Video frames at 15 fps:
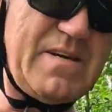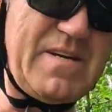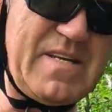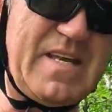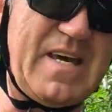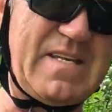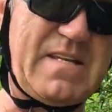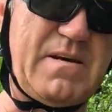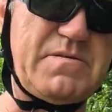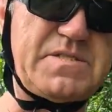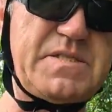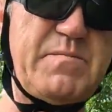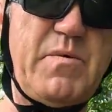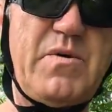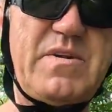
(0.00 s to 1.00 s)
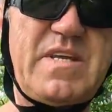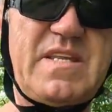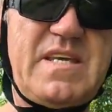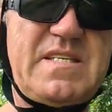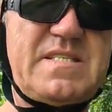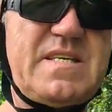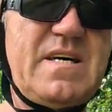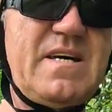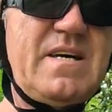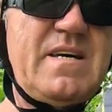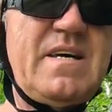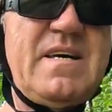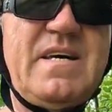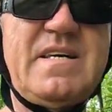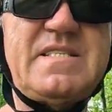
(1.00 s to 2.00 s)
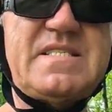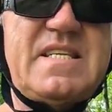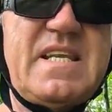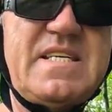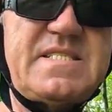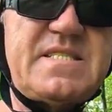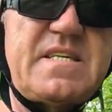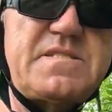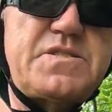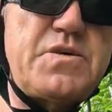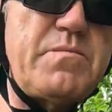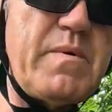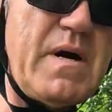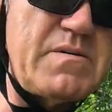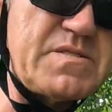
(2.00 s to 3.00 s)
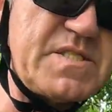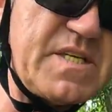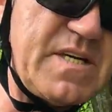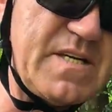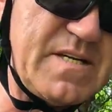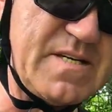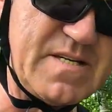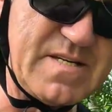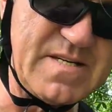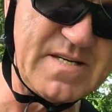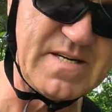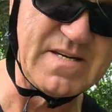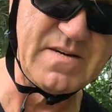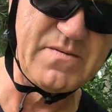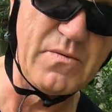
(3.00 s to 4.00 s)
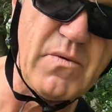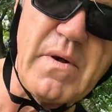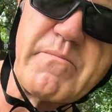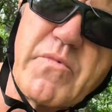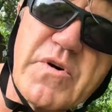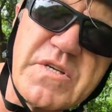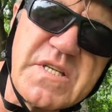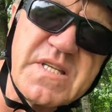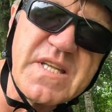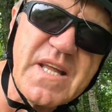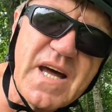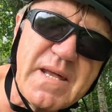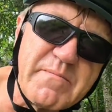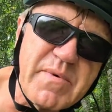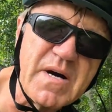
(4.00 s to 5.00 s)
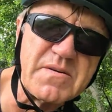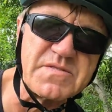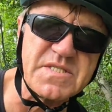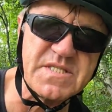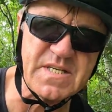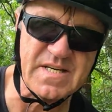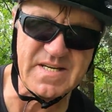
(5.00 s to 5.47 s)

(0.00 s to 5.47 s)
Look at that, how small it is. It's less than 2 pounds. 1.9 pounds.